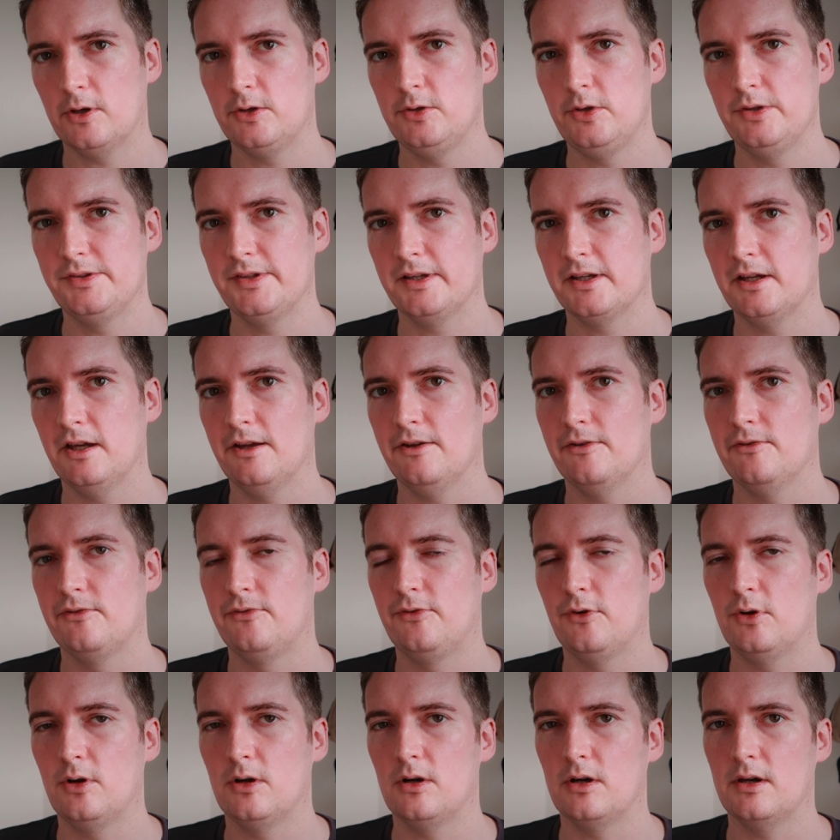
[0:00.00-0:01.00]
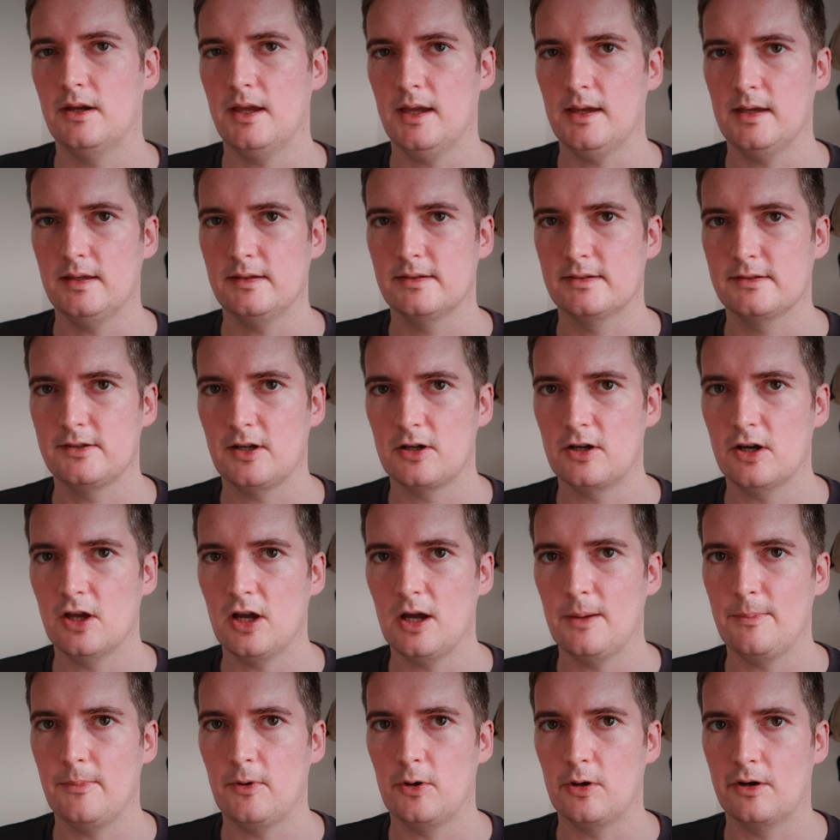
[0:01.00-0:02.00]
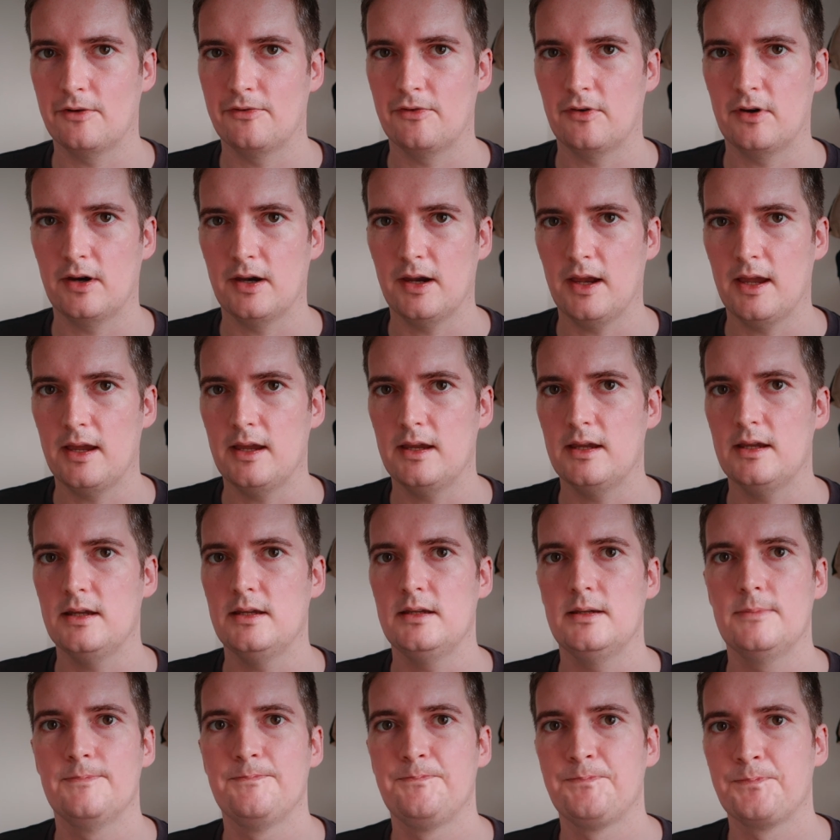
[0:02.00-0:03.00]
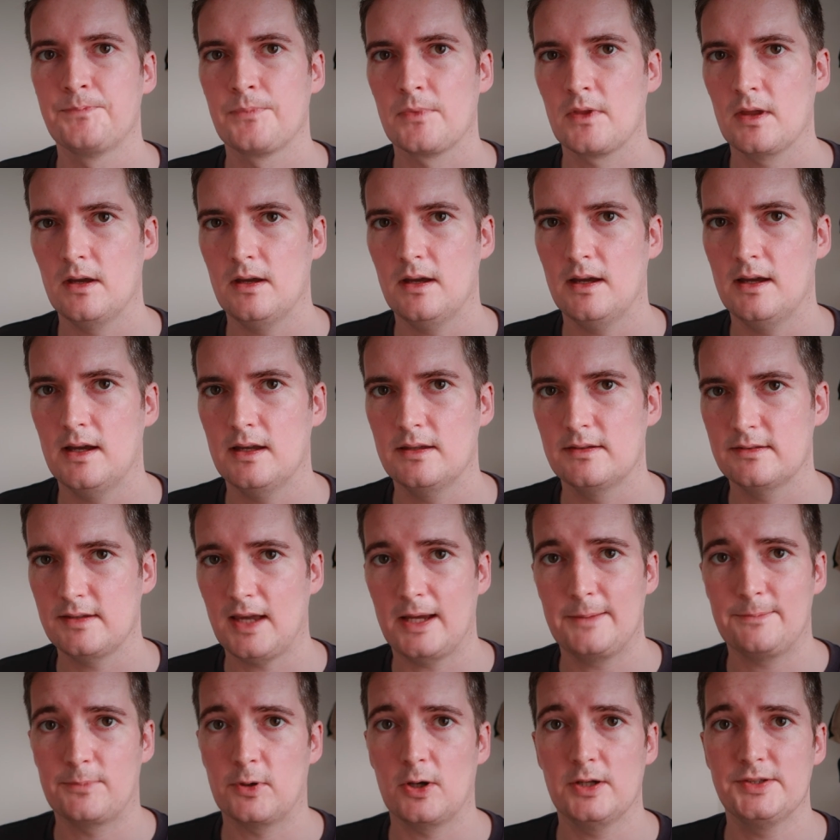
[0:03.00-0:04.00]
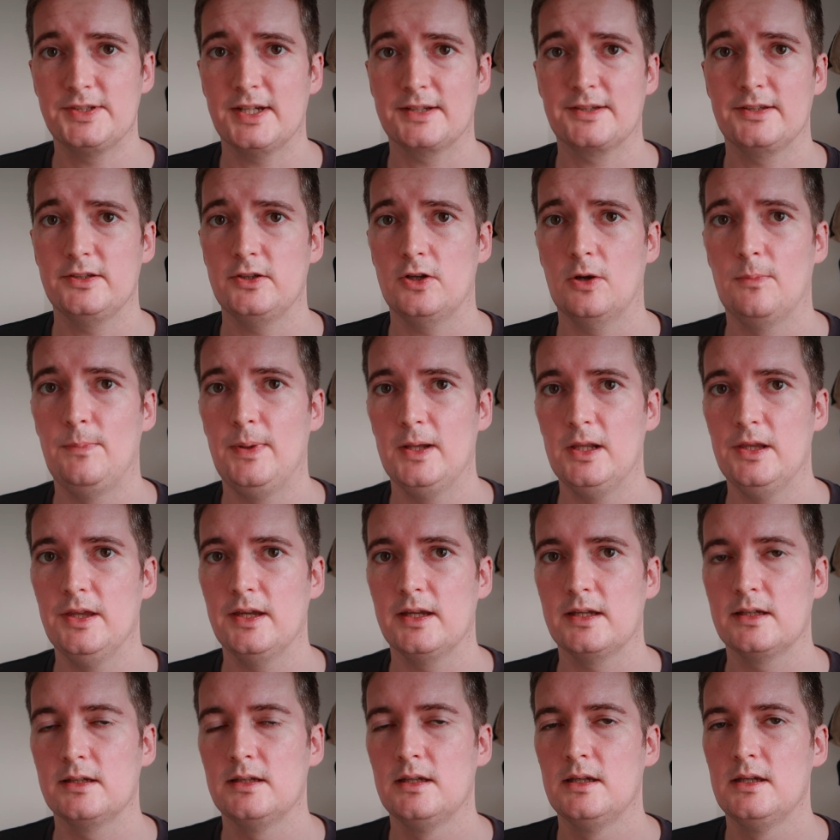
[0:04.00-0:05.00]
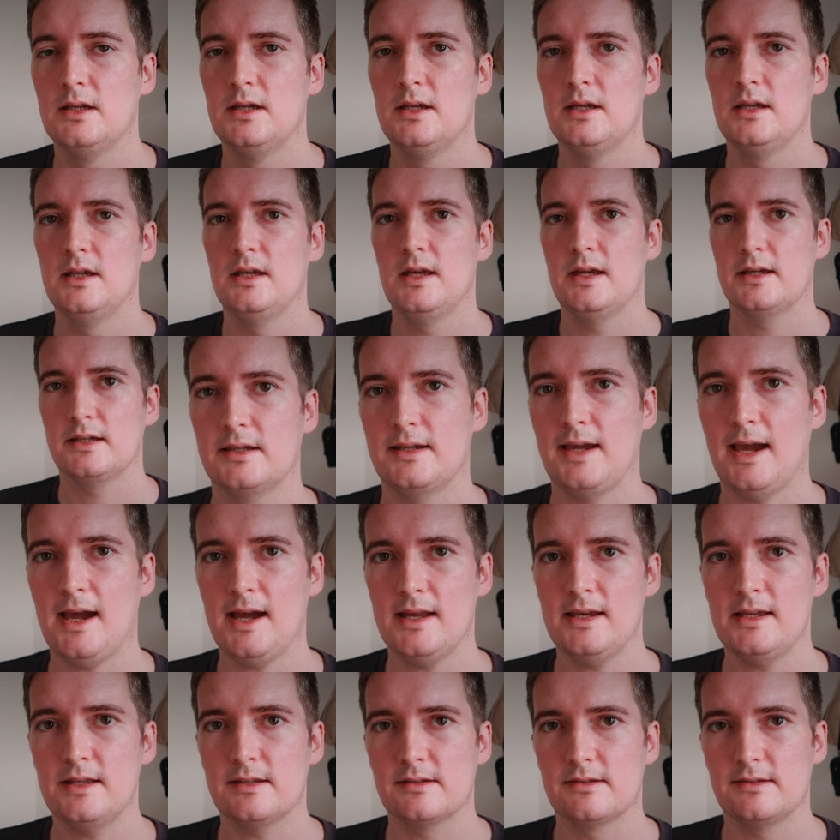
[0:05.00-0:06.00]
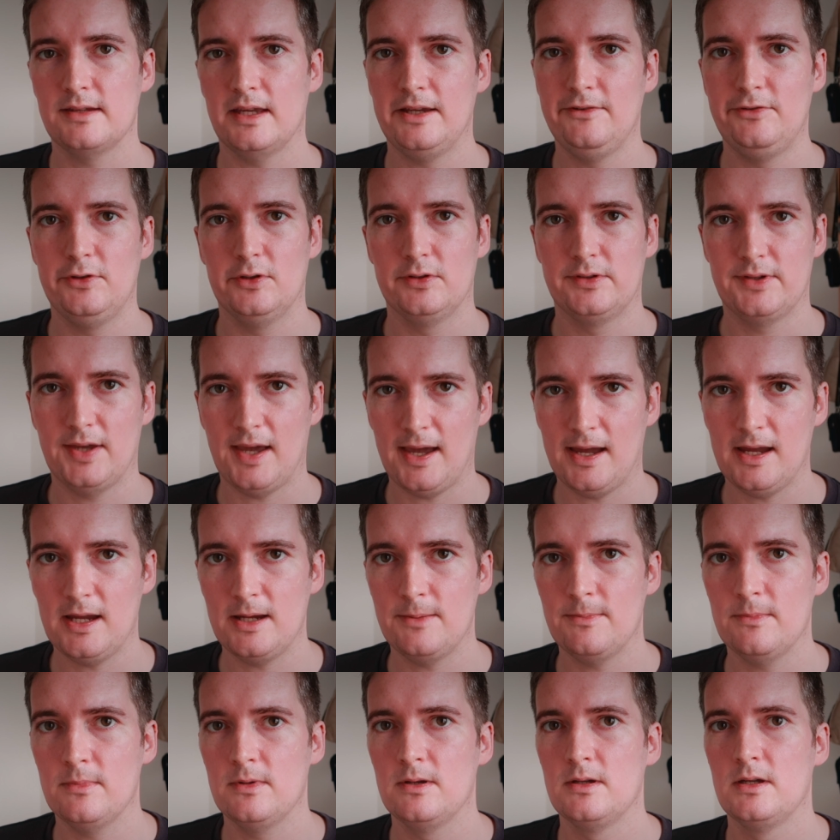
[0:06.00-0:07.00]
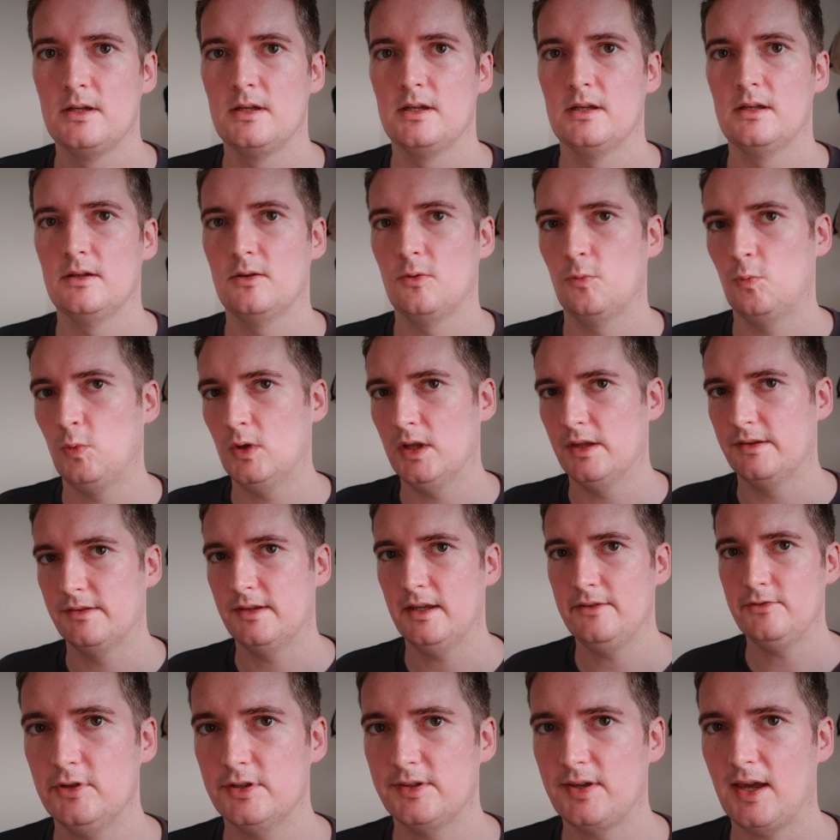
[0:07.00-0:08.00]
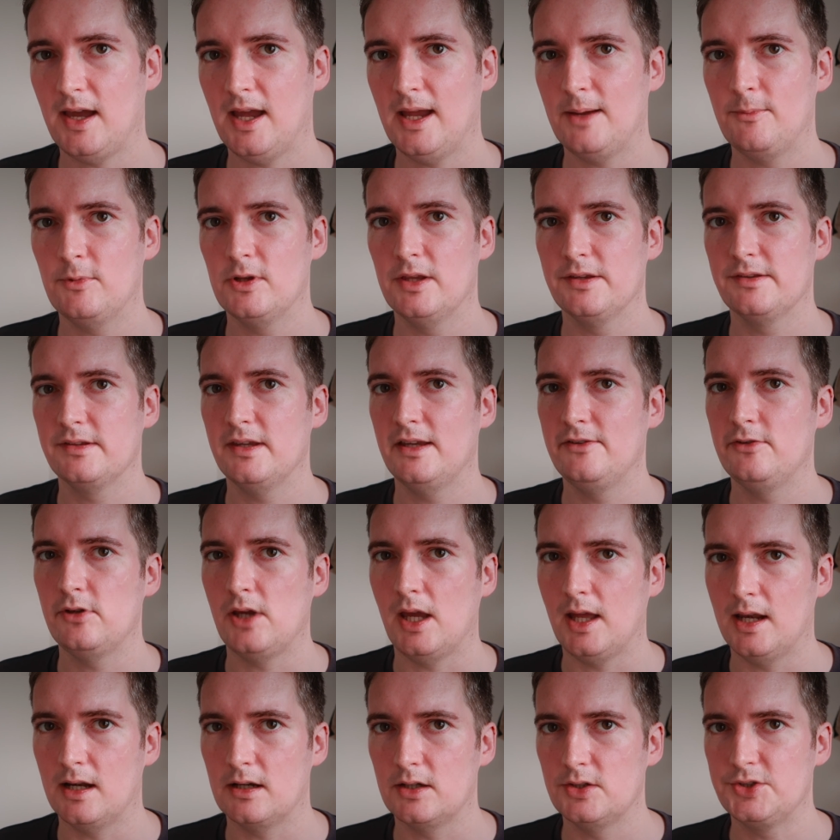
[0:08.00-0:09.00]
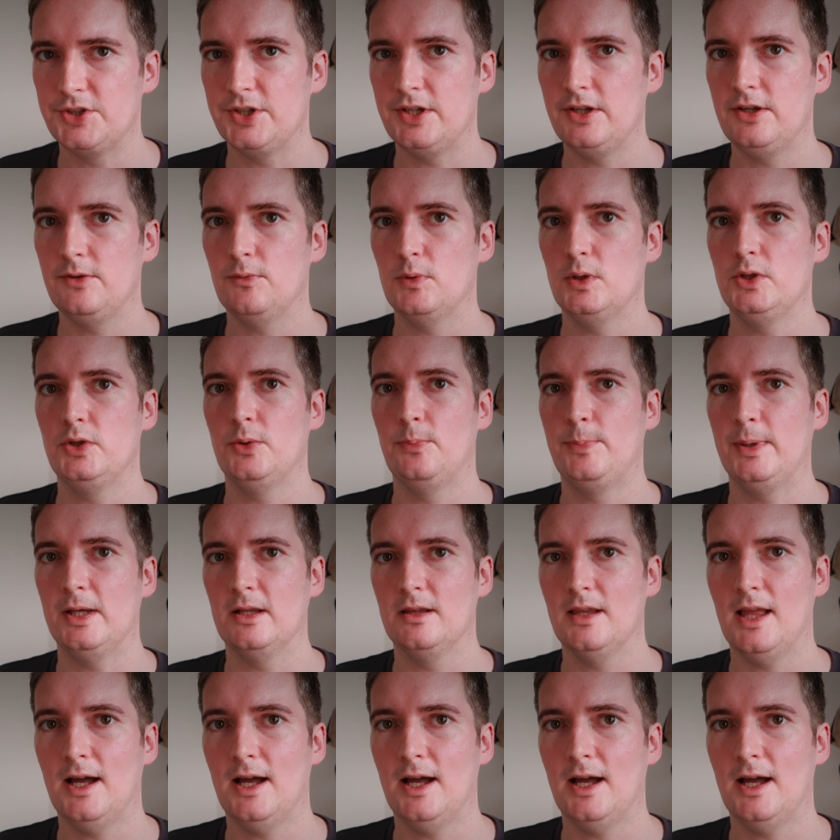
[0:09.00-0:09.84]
you're using it for a startup or for a uh, side project that you're building, can it save you time? Will it save you time? Will it save you energy? Will you be